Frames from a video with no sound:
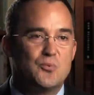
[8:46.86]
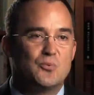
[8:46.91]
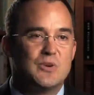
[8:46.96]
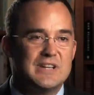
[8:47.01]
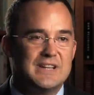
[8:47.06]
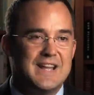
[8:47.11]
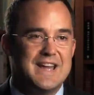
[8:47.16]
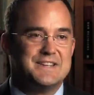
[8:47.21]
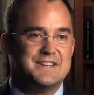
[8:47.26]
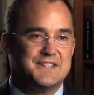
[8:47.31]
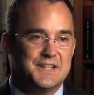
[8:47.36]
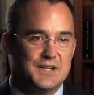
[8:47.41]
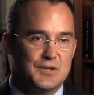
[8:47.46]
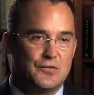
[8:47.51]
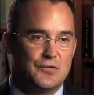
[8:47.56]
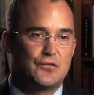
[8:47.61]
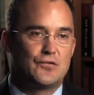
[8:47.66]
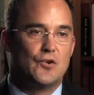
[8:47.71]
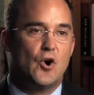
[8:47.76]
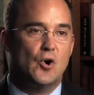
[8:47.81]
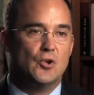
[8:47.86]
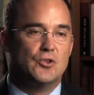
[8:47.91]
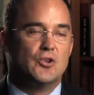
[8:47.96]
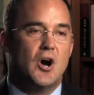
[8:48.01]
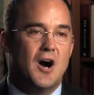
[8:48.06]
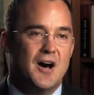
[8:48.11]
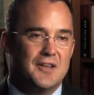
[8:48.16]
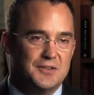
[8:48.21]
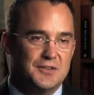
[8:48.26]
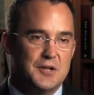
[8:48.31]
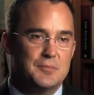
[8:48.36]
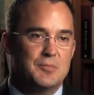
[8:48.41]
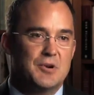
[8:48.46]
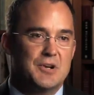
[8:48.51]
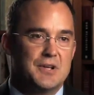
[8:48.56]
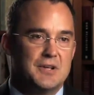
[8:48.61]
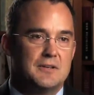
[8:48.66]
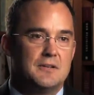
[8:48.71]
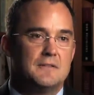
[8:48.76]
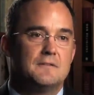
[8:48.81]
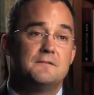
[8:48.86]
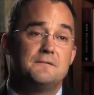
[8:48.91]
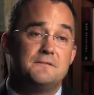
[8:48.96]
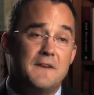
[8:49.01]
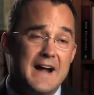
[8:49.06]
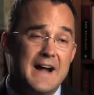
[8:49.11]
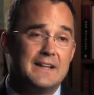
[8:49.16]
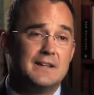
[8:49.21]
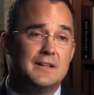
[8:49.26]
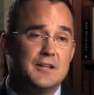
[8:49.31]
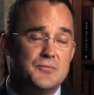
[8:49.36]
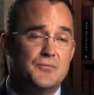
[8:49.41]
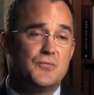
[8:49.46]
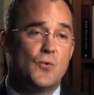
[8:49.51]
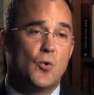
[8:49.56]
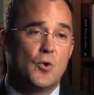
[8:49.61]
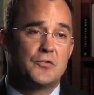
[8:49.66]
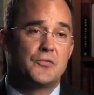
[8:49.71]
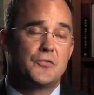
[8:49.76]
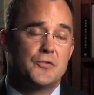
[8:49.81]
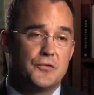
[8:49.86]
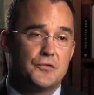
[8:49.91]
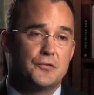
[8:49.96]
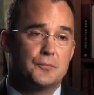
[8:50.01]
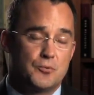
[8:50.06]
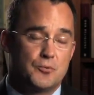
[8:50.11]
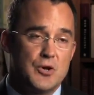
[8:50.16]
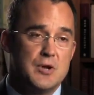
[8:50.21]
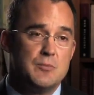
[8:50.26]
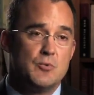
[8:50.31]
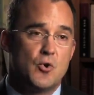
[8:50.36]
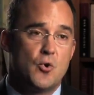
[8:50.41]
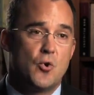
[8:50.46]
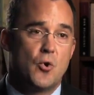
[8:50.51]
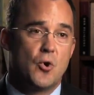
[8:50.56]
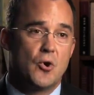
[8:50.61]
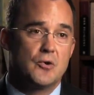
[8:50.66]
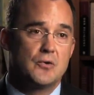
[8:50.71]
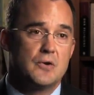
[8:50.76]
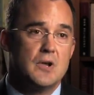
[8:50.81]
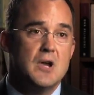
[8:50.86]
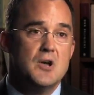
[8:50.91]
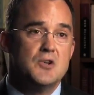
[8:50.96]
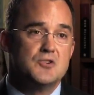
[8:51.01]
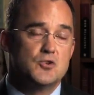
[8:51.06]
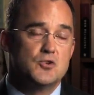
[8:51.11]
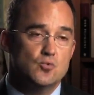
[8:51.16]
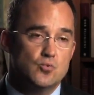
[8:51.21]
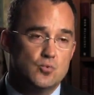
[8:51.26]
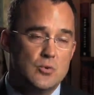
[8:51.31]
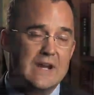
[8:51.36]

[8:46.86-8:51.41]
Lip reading: unrelenting assault on liberty finally forced the Supreme Court to